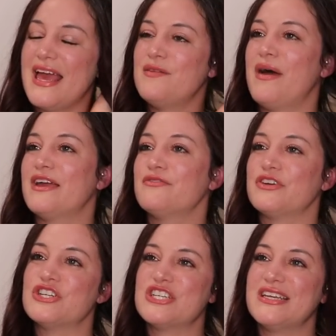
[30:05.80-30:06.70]
and my
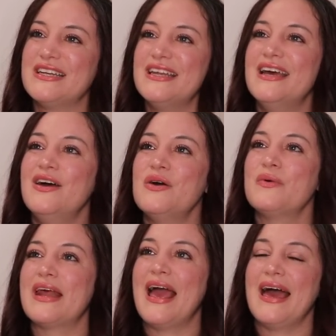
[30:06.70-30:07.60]
aversion
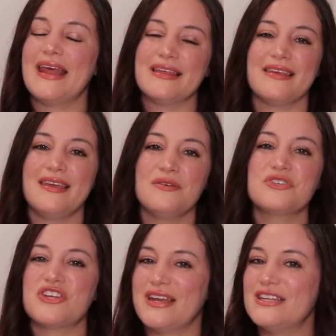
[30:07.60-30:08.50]
when I had Ellie was
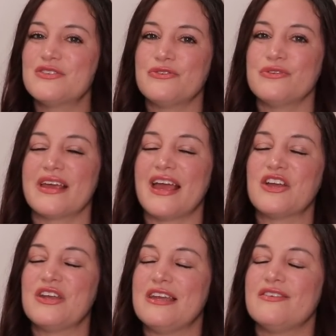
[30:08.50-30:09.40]
Chinese food. Like I
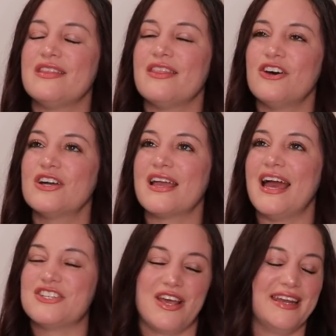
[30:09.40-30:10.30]
couldn't even look
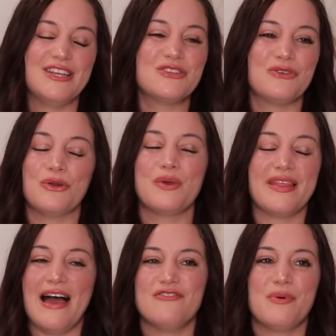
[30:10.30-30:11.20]
at Chinese food. We
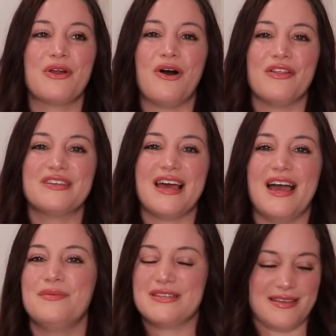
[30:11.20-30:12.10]
laugh about it all the
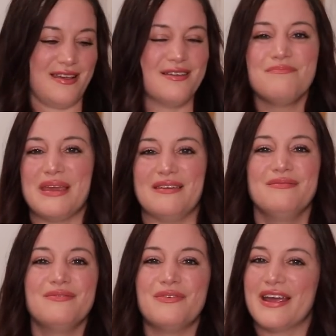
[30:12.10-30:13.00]
time. He's like, babe,
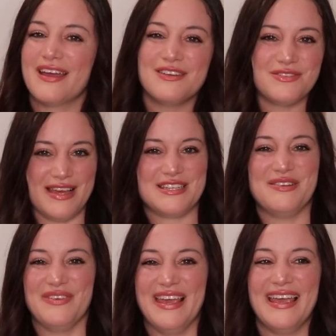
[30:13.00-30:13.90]
why you gotta do that to
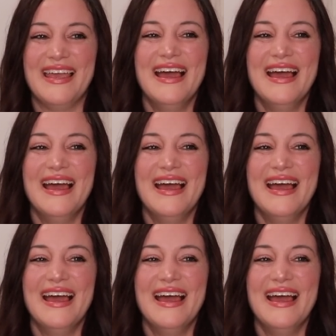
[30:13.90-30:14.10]
me?